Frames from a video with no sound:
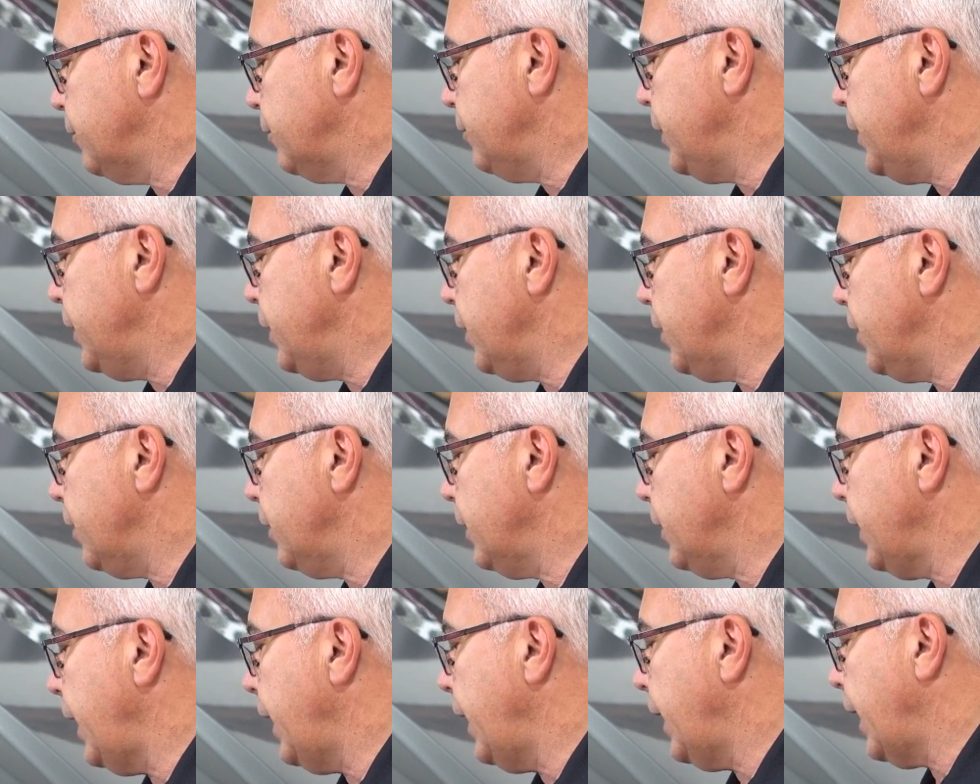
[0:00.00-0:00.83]
here,
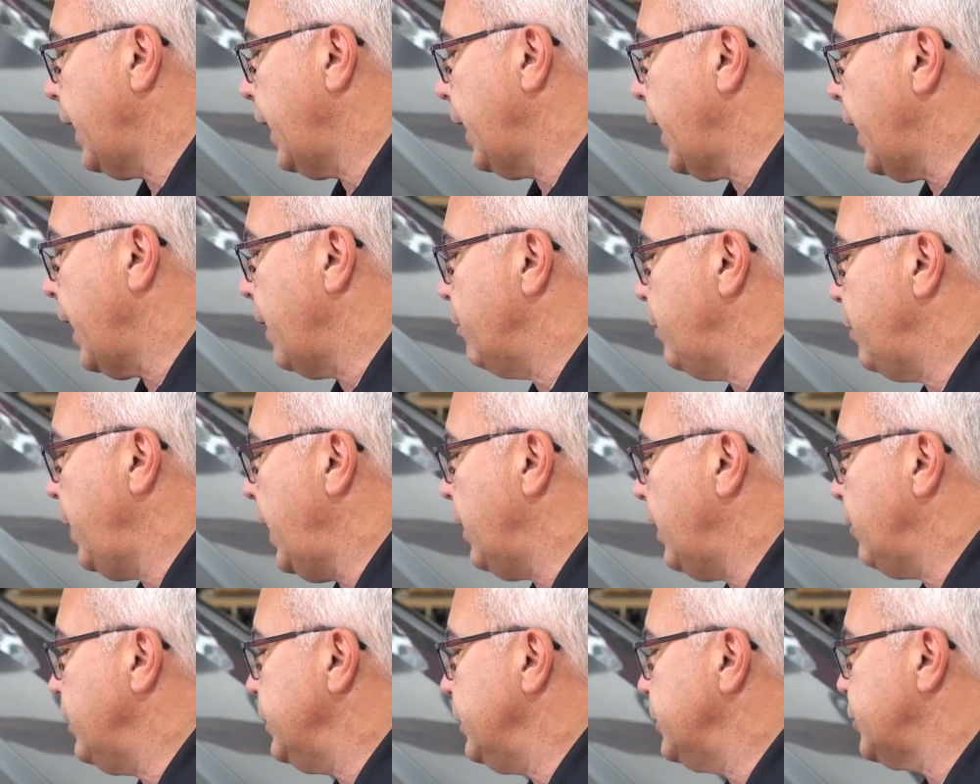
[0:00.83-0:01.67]
and I got
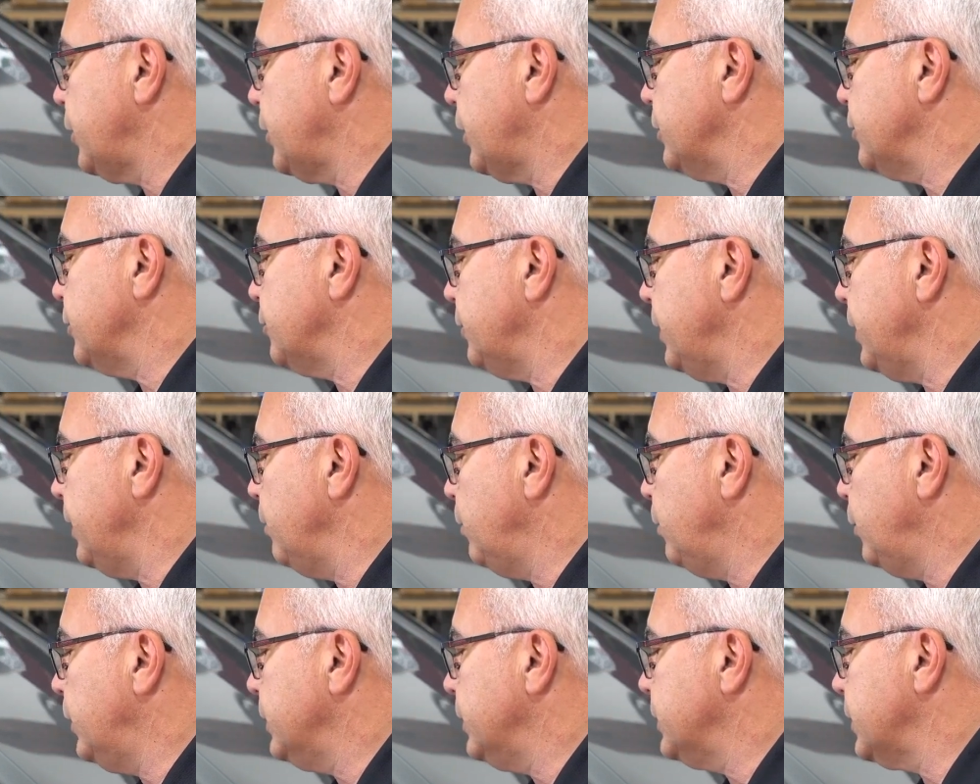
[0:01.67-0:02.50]
battery charger
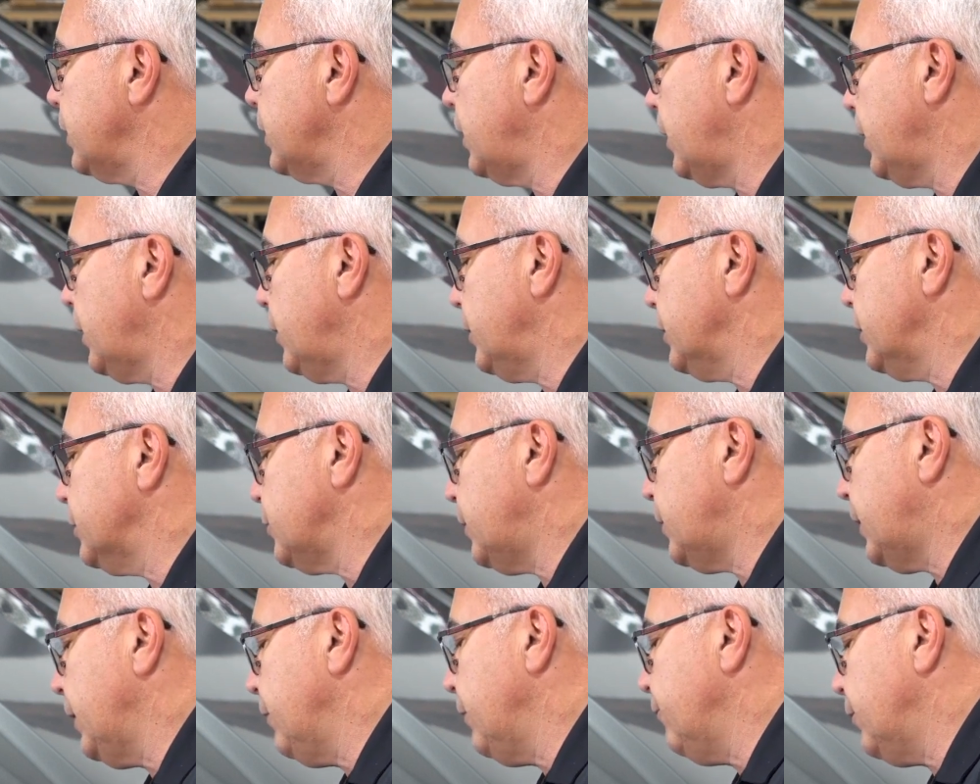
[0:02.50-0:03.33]
inputs
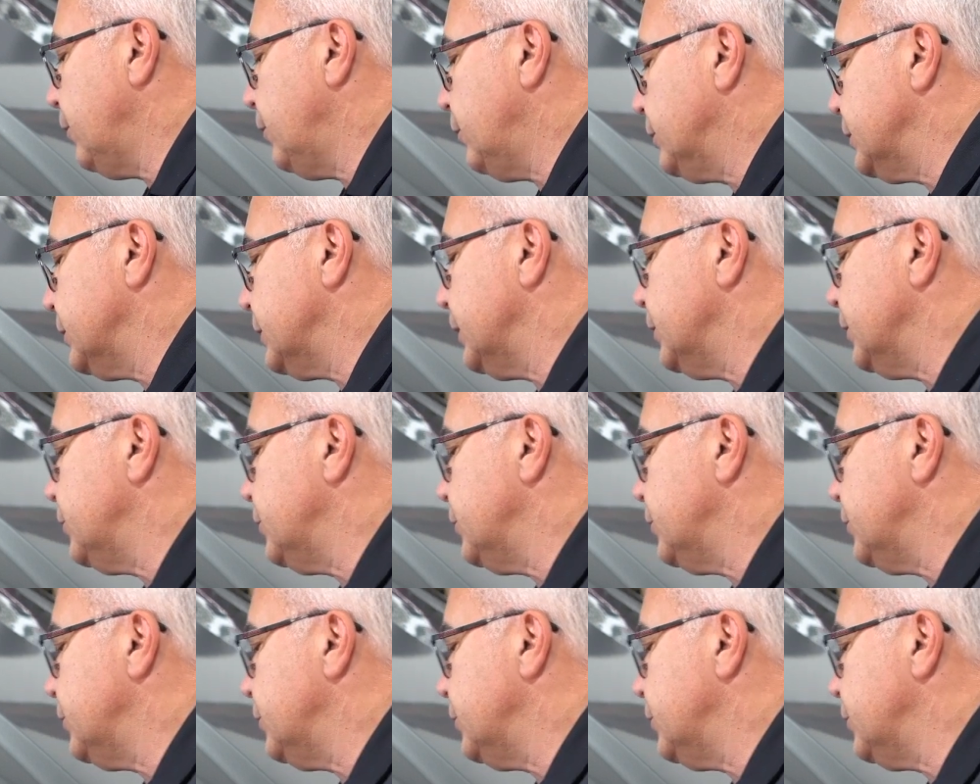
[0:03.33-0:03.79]
120 volts and